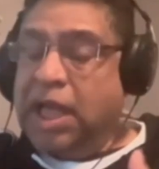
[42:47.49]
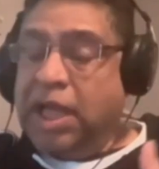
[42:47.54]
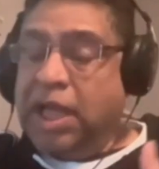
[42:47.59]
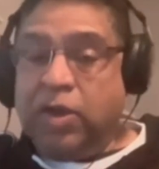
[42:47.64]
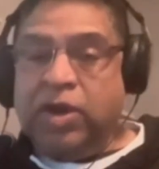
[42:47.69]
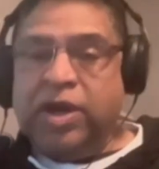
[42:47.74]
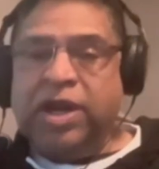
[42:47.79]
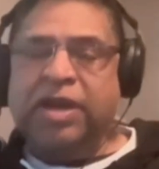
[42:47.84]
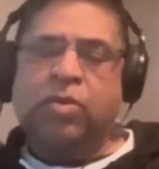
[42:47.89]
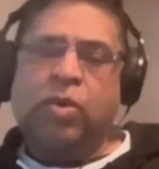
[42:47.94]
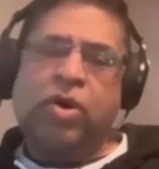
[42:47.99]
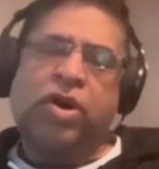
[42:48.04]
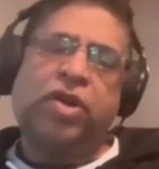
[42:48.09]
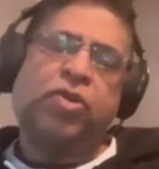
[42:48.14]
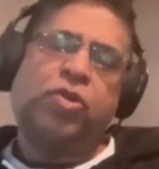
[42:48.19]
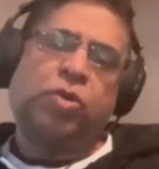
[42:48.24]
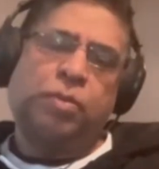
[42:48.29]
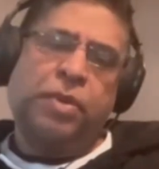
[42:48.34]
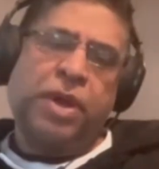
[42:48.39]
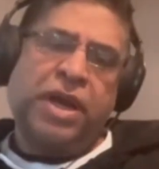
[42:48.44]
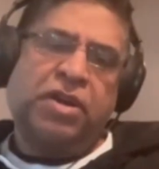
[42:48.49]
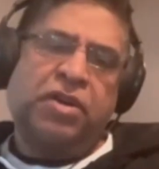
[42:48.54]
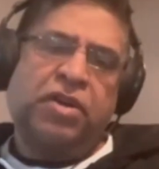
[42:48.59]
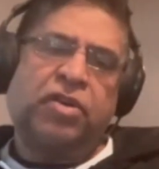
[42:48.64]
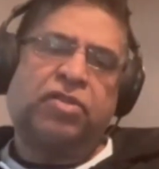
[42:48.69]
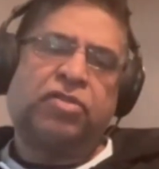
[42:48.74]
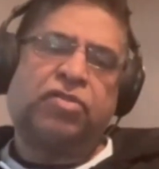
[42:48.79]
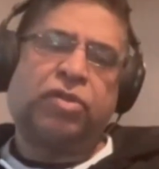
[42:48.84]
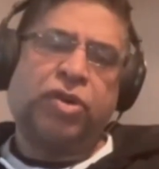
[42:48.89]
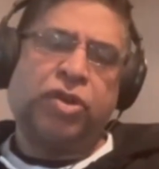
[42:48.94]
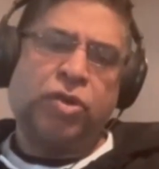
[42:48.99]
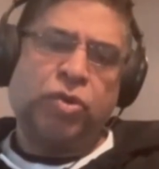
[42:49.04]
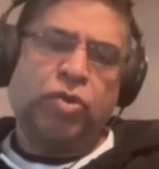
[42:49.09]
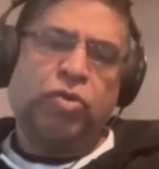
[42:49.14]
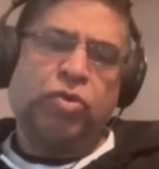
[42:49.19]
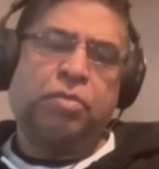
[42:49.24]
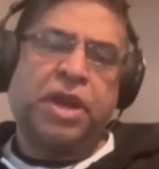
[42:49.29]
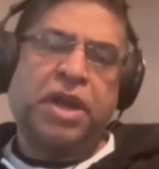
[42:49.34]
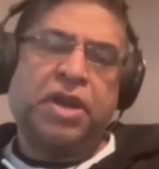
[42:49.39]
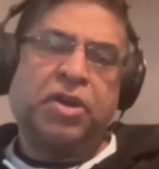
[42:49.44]
You need 1 or 2 mentors for you
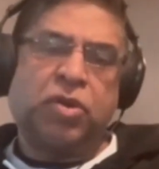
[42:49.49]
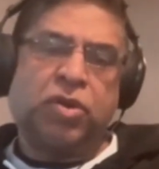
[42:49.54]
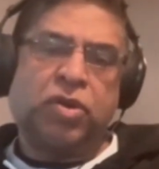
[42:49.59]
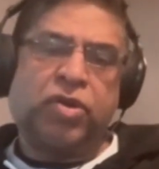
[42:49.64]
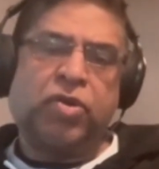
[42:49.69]
to mentor